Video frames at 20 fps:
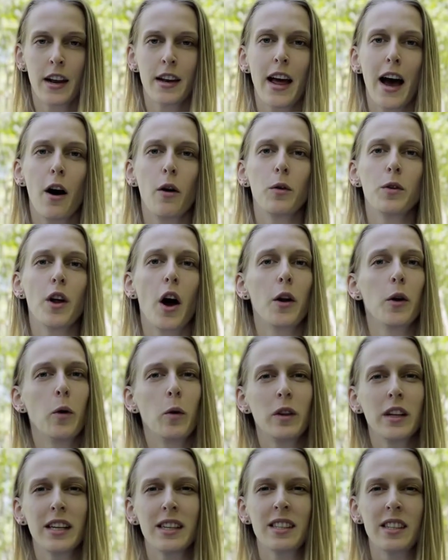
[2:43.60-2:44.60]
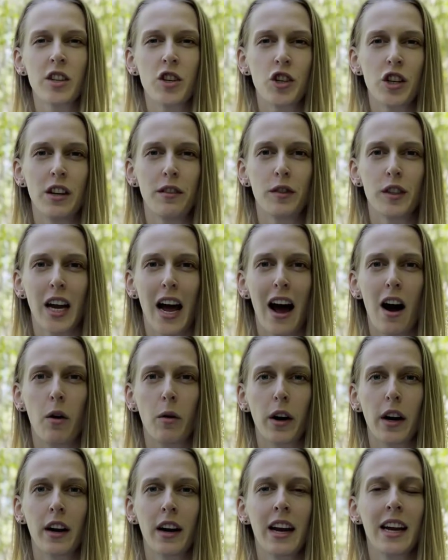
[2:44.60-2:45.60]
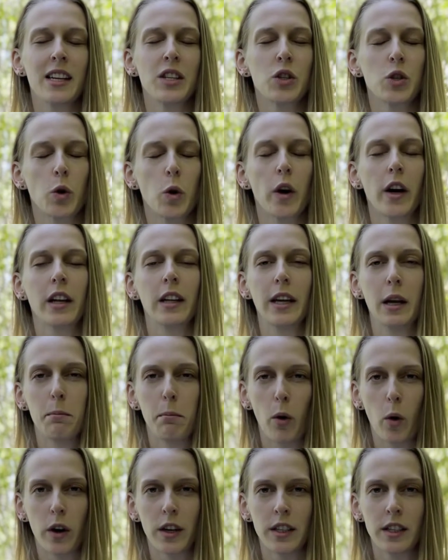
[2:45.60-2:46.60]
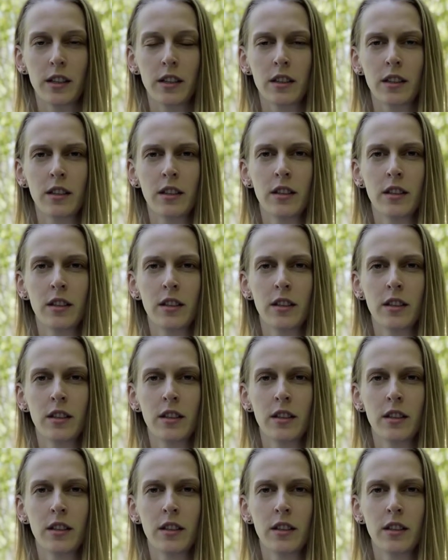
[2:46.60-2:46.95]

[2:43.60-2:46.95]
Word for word: Now, not only is the Sheave Tower historically important,